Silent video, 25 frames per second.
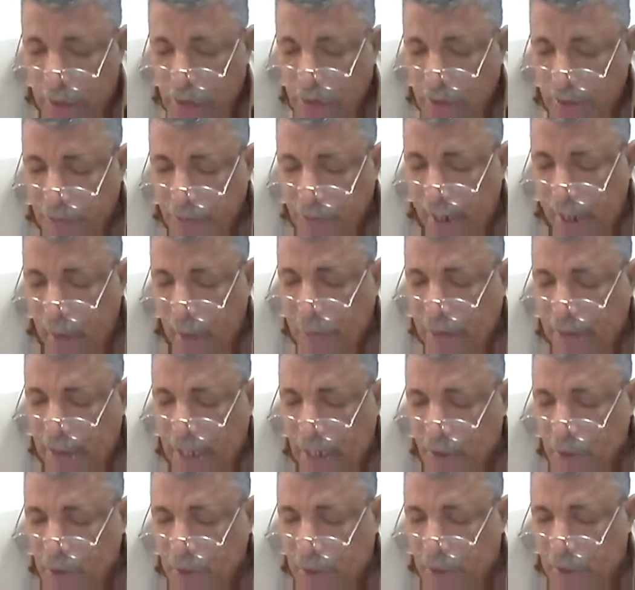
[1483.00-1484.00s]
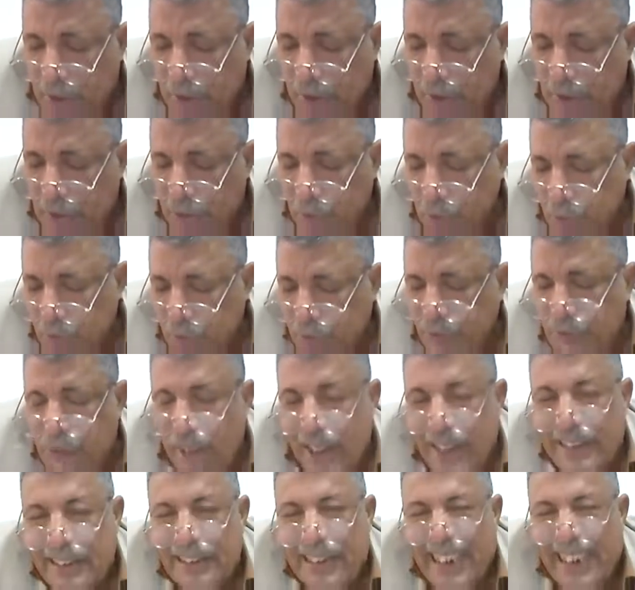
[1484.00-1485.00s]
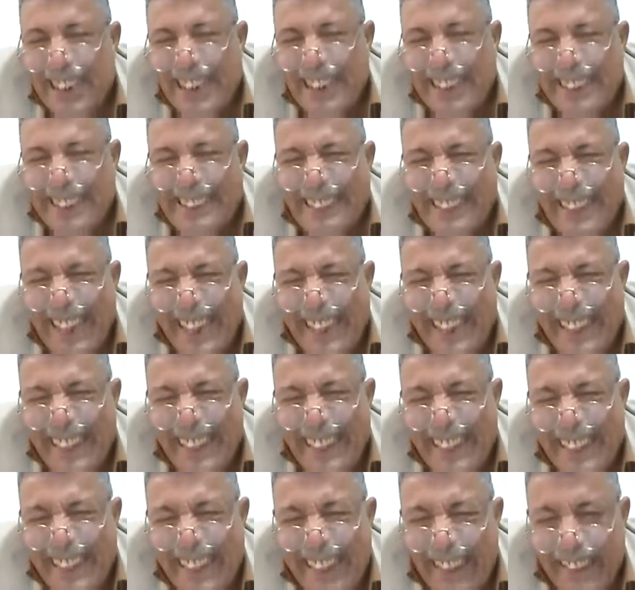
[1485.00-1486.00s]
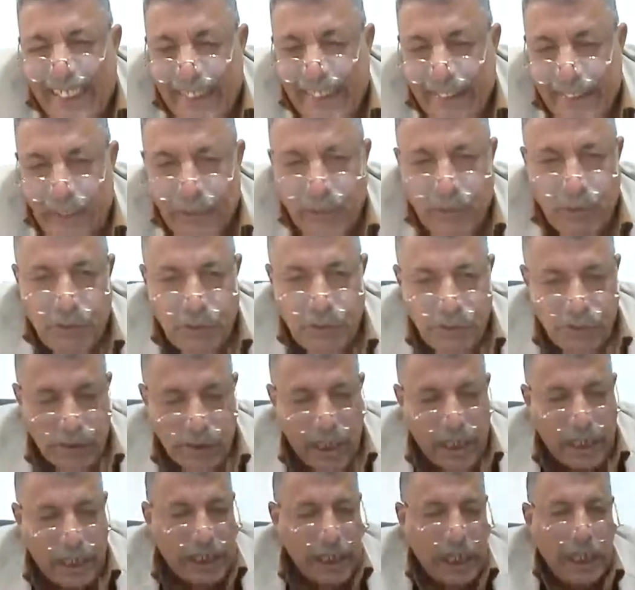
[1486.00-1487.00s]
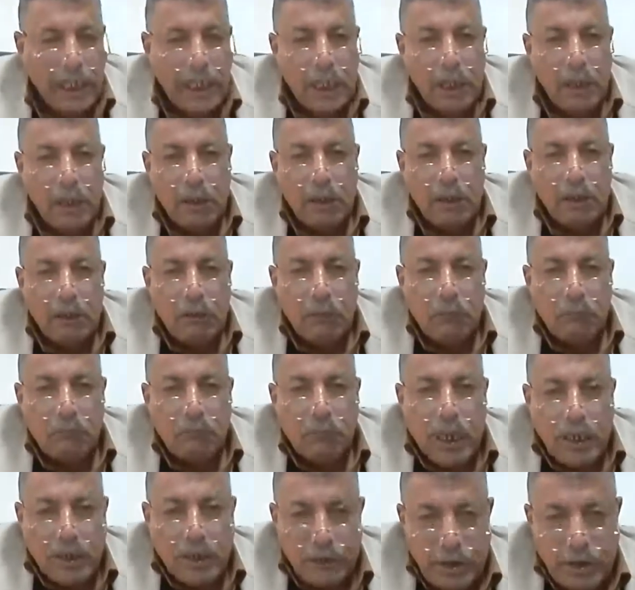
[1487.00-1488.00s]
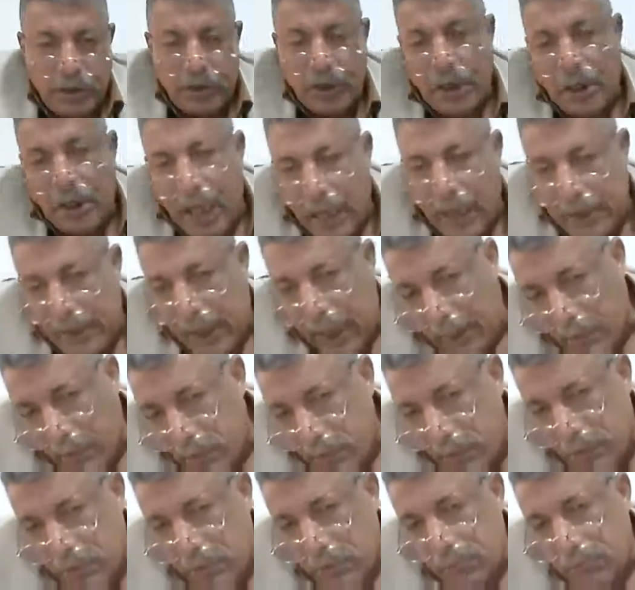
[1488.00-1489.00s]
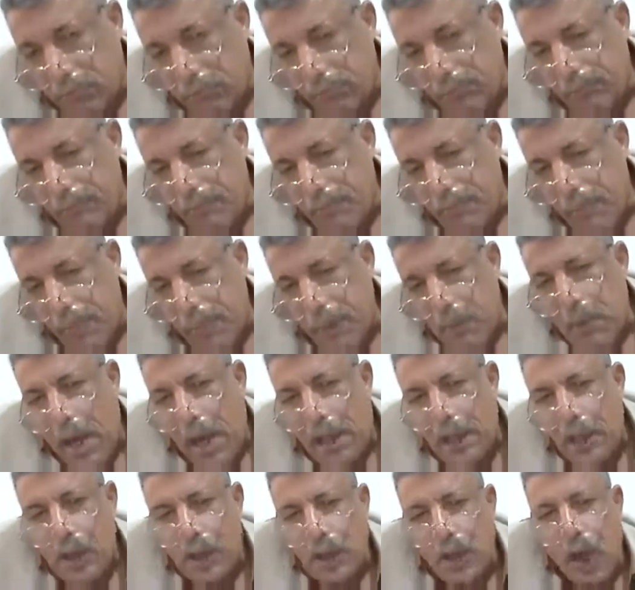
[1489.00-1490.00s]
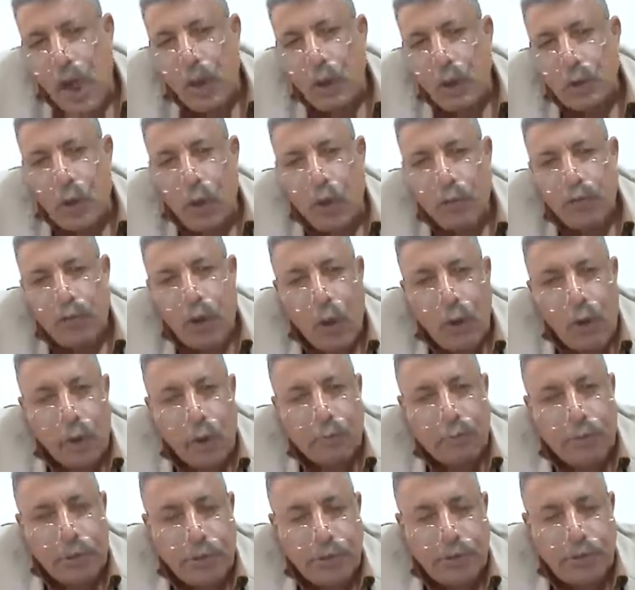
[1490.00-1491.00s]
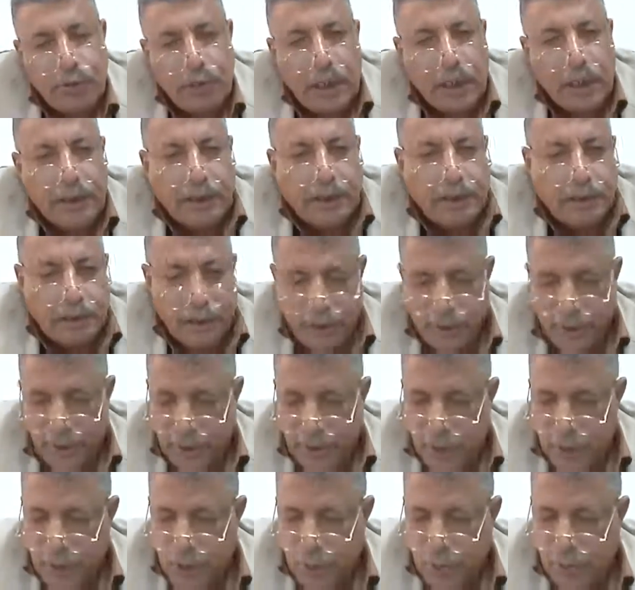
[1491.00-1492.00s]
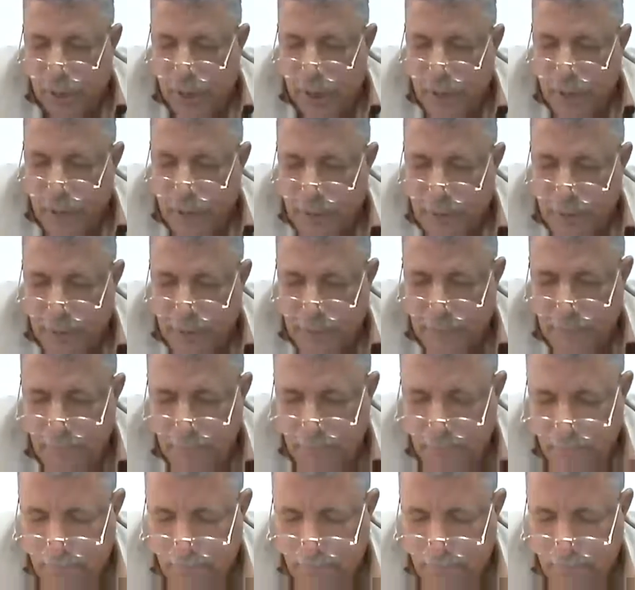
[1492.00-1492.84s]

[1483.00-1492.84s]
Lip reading: to developing a coherent, unified literary theory. That's to say, by reading against the background of our personal experiences,